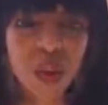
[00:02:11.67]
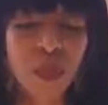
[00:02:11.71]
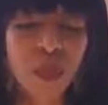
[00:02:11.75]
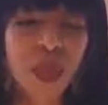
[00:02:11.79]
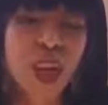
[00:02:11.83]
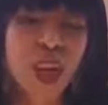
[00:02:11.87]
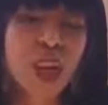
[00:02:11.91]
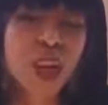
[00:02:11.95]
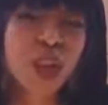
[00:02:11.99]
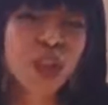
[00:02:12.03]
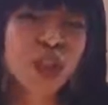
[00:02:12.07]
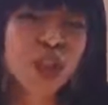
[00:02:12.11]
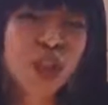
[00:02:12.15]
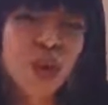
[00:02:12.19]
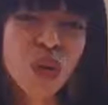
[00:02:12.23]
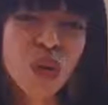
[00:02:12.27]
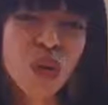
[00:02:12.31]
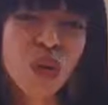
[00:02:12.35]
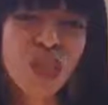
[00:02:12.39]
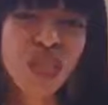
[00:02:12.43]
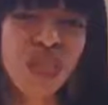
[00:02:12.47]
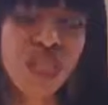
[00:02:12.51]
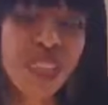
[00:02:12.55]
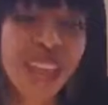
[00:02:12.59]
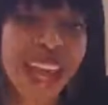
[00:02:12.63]
because
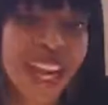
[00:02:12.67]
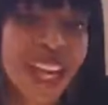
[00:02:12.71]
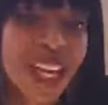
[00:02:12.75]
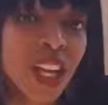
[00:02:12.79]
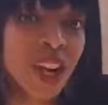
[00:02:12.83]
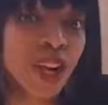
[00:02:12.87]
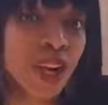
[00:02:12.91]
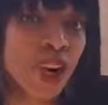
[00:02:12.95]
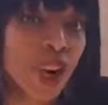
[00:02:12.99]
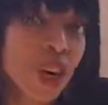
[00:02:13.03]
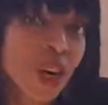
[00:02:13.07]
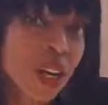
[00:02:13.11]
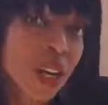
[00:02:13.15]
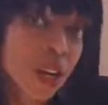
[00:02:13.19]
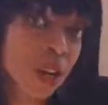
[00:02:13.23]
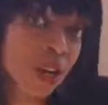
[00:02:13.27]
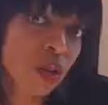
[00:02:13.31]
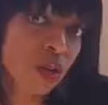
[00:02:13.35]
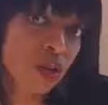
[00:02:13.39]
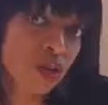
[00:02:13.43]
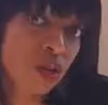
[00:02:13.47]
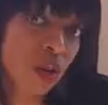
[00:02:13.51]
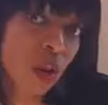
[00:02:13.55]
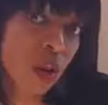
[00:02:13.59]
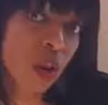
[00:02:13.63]
you think you're not in
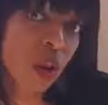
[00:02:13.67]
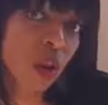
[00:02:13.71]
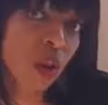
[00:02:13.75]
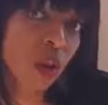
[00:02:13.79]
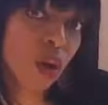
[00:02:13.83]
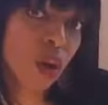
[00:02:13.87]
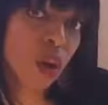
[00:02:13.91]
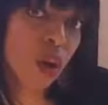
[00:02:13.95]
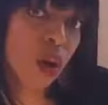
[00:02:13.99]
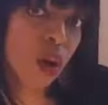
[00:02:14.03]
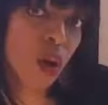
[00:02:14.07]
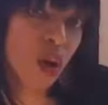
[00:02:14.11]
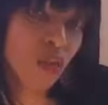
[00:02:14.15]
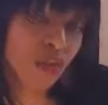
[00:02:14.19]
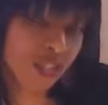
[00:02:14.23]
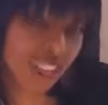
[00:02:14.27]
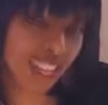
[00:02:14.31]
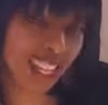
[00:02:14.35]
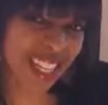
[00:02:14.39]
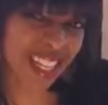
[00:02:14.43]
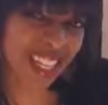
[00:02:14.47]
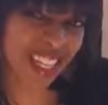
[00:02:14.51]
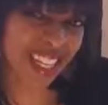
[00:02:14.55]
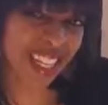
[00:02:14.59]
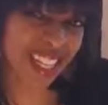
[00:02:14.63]
control of
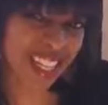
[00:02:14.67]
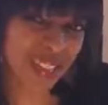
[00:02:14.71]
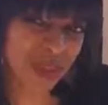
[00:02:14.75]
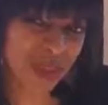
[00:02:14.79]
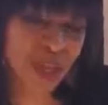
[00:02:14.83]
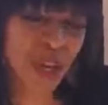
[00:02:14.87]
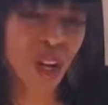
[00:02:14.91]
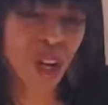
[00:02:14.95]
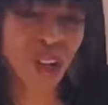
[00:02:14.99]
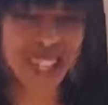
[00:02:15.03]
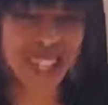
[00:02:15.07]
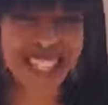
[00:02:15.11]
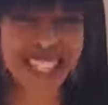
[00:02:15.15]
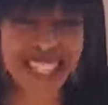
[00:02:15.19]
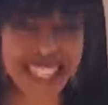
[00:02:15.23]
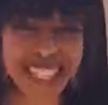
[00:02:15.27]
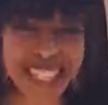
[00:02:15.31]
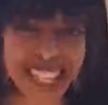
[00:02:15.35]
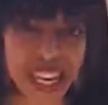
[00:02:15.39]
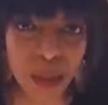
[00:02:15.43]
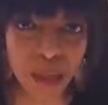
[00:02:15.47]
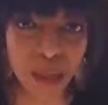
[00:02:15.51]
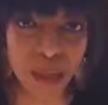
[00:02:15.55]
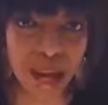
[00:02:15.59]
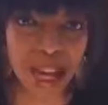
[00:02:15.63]
this, because it's a
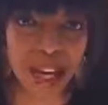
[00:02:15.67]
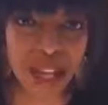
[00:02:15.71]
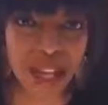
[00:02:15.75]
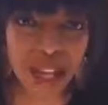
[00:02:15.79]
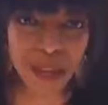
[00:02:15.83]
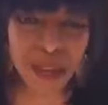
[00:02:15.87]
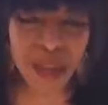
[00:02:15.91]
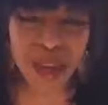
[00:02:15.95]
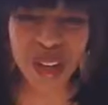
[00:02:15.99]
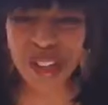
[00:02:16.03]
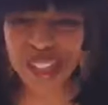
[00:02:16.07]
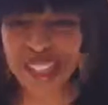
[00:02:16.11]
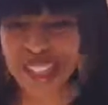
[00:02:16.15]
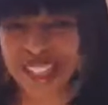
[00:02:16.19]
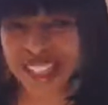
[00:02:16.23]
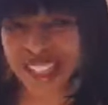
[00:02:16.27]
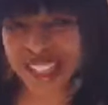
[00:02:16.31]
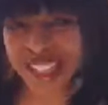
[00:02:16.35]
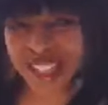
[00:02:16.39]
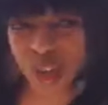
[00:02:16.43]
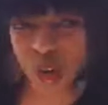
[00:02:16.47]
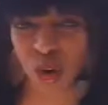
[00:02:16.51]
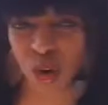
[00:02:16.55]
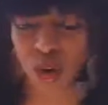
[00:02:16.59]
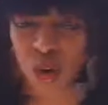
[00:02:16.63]
setback, because it's
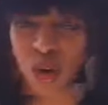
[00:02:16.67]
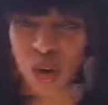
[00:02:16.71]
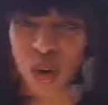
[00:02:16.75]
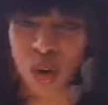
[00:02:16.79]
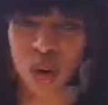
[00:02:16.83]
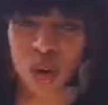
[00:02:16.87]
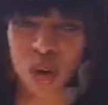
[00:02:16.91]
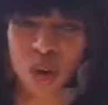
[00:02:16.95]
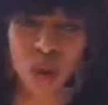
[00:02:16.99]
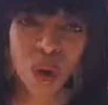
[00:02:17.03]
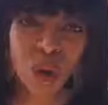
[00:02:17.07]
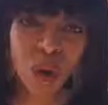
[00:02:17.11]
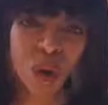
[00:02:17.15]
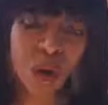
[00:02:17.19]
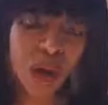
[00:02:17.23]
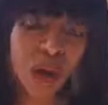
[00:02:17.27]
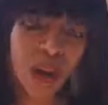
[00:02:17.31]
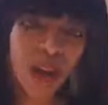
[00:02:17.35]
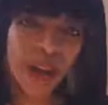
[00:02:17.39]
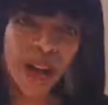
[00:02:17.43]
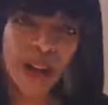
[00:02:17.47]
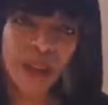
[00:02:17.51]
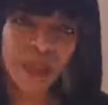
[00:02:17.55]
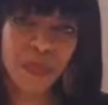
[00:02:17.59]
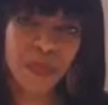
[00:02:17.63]
external,
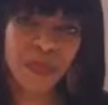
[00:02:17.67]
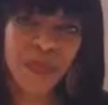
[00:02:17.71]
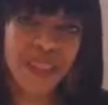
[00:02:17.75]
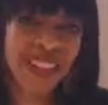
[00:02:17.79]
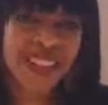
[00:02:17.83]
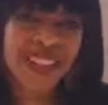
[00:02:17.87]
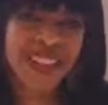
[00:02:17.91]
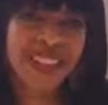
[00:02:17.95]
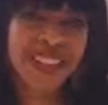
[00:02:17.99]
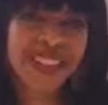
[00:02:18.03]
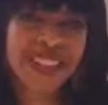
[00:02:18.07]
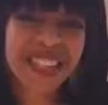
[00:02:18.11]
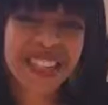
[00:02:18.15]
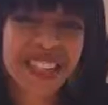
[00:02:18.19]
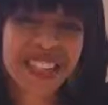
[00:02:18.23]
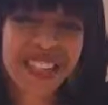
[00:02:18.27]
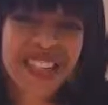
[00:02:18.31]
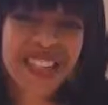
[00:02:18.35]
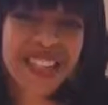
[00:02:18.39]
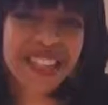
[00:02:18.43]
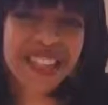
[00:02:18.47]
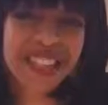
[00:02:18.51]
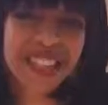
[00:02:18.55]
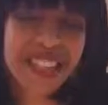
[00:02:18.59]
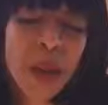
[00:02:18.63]
because
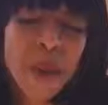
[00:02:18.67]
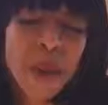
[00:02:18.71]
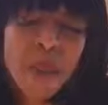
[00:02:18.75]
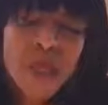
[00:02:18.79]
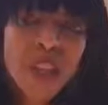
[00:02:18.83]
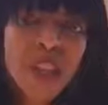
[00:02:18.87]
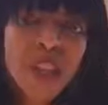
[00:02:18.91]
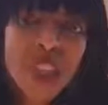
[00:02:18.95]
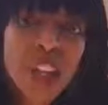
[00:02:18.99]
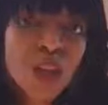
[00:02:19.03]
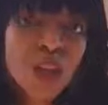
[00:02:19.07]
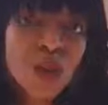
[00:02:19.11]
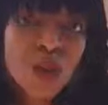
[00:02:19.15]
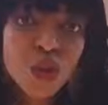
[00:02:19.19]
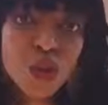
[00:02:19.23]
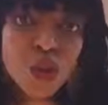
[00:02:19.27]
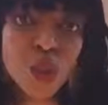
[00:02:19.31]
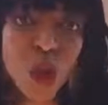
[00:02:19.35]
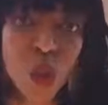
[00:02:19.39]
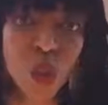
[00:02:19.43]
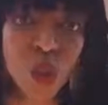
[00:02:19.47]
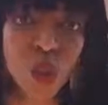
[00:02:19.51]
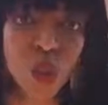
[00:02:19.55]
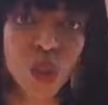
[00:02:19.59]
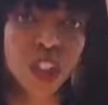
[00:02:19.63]
it's something that you'd
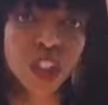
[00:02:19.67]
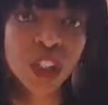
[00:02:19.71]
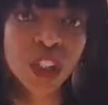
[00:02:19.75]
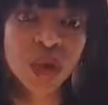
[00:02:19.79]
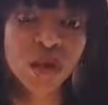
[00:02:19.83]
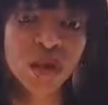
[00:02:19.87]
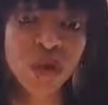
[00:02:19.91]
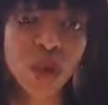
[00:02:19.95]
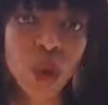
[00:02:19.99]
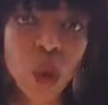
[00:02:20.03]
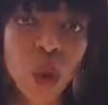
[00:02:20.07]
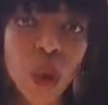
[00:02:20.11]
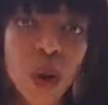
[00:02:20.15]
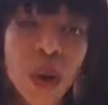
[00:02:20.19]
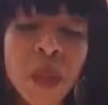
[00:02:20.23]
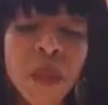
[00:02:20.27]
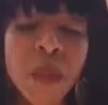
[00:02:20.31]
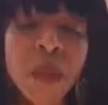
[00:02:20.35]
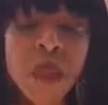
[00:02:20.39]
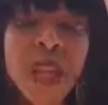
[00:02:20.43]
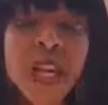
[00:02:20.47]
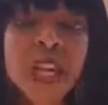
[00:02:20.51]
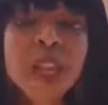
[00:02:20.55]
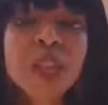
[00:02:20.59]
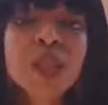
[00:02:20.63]
not wish for.
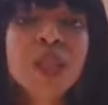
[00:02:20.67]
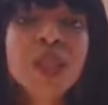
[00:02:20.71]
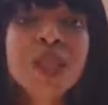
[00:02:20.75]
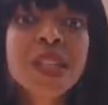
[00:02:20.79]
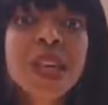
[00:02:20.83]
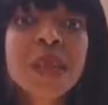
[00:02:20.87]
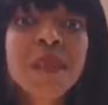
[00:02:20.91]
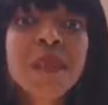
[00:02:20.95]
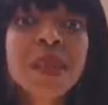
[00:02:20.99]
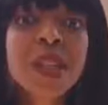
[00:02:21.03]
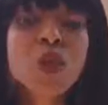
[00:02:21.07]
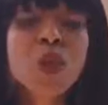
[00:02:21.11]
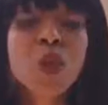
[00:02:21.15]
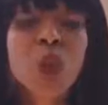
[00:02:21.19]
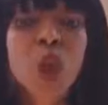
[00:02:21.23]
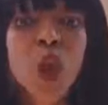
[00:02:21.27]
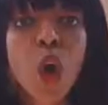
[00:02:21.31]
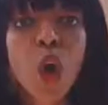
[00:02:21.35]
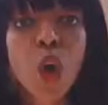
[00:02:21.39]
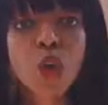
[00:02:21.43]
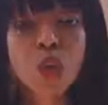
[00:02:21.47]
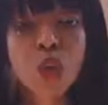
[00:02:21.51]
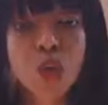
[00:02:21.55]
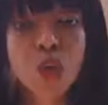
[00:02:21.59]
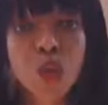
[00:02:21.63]
So sometimes we
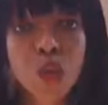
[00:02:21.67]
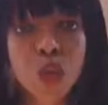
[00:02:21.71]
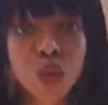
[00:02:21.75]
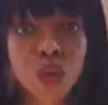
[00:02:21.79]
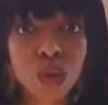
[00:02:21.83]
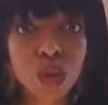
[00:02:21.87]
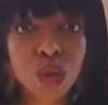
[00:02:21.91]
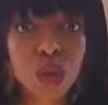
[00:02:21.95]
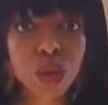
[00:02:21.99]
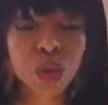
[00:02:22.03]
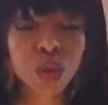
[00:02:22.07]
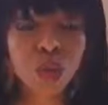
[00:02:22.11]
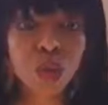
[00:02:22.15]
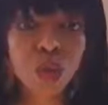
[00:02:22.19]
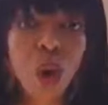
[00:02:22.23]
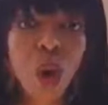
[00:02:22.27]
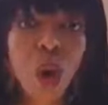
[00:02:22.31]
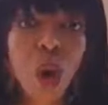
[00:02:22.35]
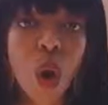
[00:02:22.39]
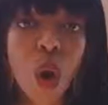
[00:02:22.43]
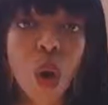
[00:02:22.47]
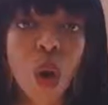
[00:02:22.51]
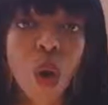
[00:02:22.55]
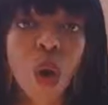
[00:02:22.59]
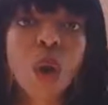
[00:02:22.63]
go on cruise
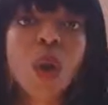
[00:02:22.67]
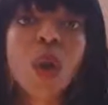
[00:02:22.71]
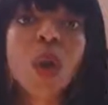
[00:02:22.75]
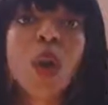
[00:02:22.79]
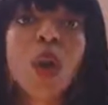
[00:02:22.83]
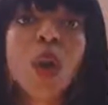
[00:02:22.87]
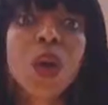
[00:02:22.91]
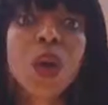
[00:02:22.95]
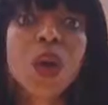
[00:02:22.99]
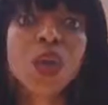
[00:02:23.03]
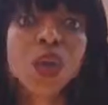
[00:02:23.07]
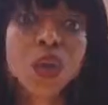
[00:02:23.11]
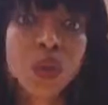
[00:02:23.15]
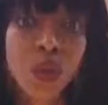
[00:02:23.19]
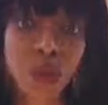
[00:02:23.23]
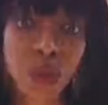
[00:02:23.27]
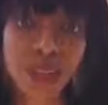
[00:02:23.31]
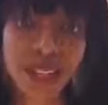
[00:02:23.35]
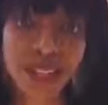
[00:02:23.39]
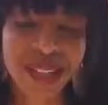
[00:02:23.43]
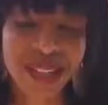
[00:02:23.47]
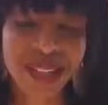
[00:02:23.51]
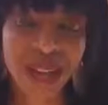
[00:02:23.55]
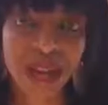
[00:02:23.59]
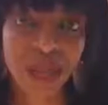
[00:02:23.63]
control during
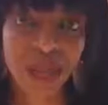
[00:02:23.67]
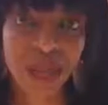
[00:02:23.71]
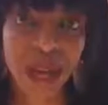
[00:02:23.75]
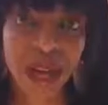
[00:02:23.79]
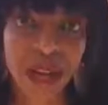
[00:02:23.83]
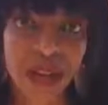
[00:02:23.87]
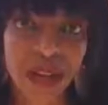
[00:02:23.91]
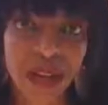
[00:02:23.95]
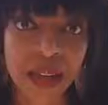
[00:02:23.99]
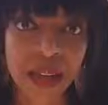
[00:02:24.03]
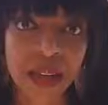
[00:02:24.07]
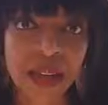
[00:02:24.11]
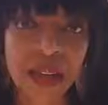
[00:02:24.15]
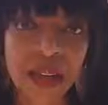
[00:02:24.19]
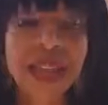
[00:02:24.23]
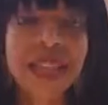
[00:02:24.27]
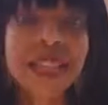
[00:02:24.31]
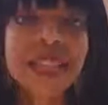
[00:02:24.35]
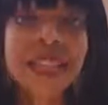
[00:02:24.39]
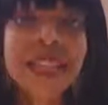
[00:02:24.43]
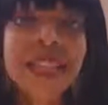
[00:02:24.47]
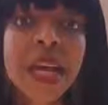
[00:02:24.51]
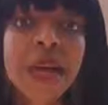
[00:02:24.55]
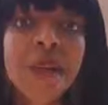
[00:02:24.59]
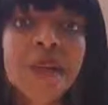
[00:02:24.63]
a setback.
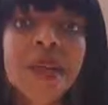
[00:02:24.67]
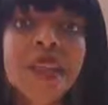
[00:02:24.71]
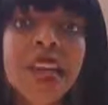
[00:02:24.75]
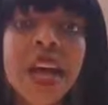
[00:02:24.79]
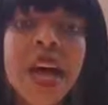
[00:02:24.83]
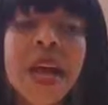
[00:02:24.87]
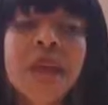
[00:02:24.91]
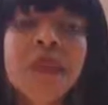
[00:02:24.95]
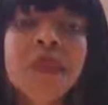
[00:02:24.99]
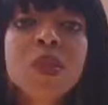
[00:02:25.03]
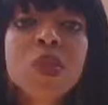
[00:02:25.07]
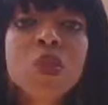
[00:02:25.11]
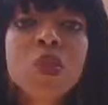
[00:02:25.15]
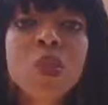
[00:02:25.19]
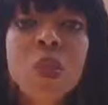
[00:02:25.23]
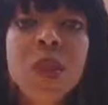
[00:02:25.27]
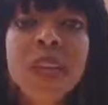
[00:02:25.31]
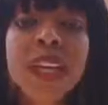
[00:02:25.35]
Sometimes